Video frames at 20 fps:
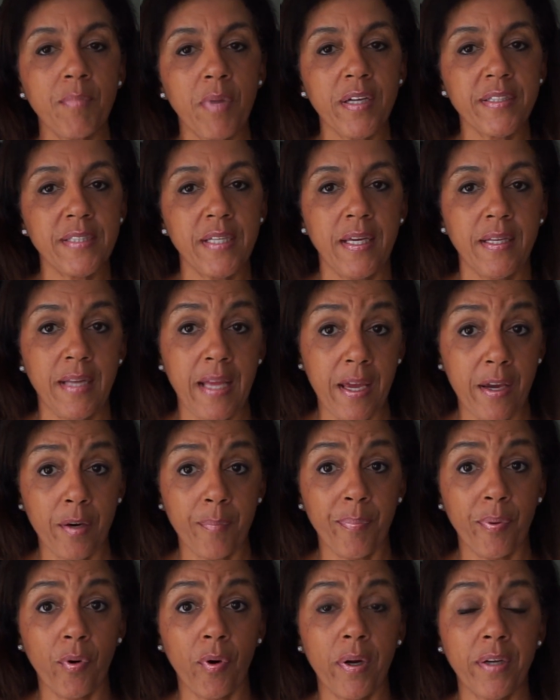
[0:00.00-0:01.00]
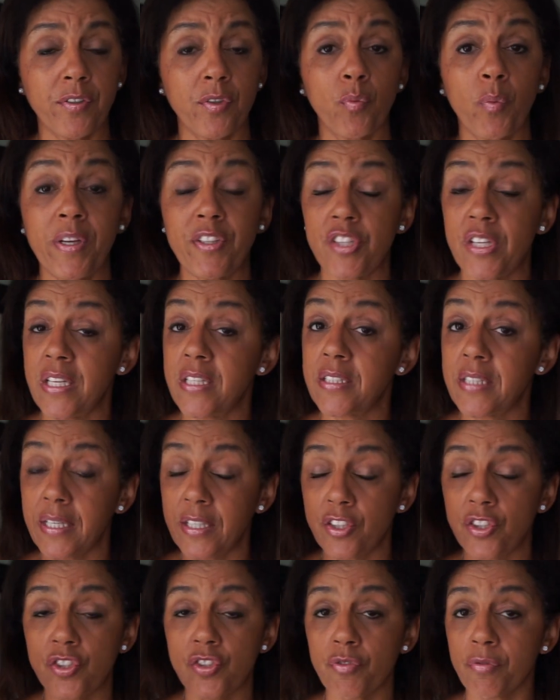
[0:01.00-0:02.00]
Martin Airport, which is
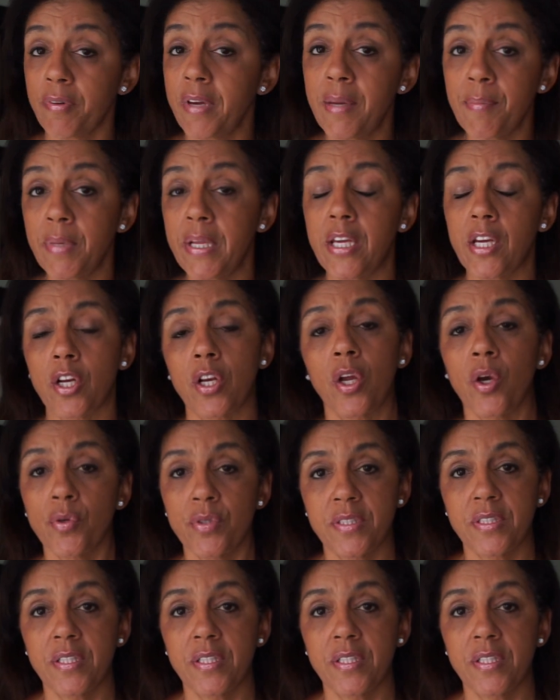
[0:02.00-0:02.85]
extremely close